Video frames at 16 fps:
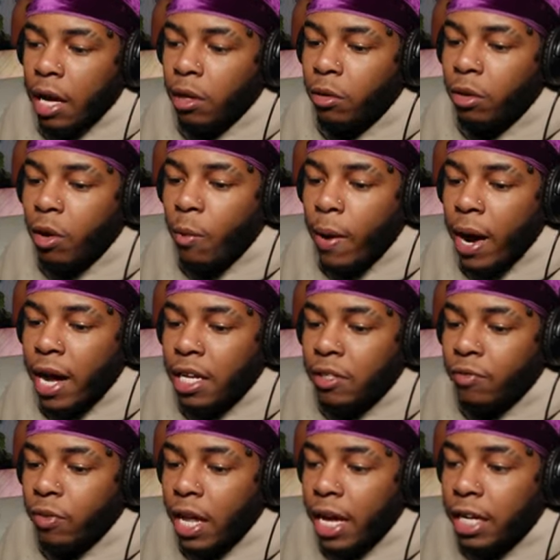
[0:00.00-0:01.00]
don't know why
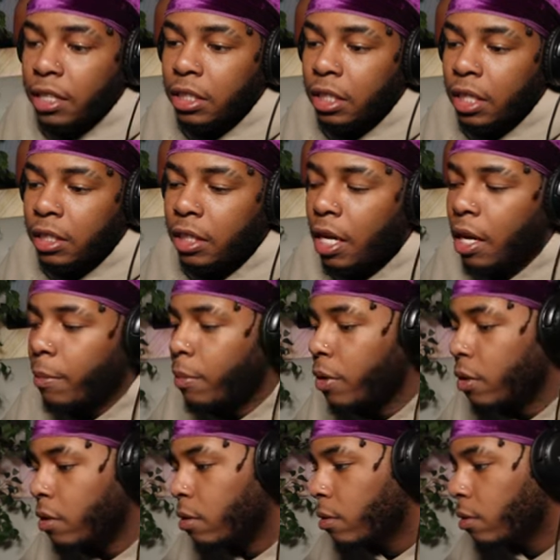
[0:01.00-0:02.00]
it's flashing like that,
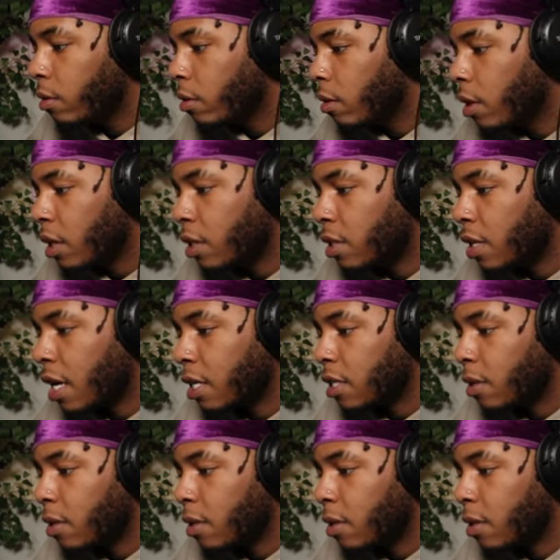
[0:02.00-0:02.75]
bro. It's not